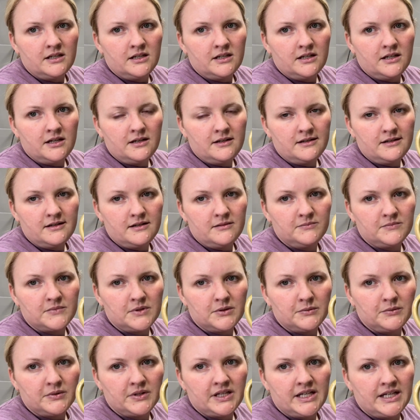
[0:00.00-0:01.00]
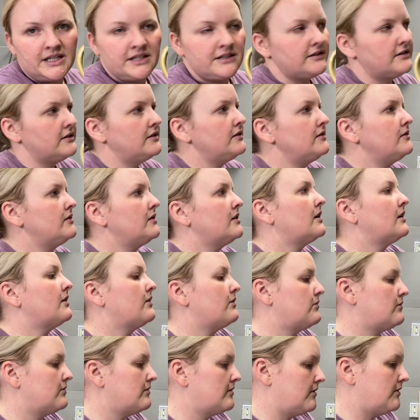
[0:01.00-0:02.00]
I went ahead and
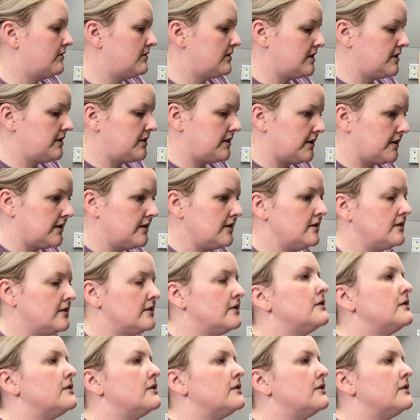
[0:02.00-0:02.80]
threw those in here.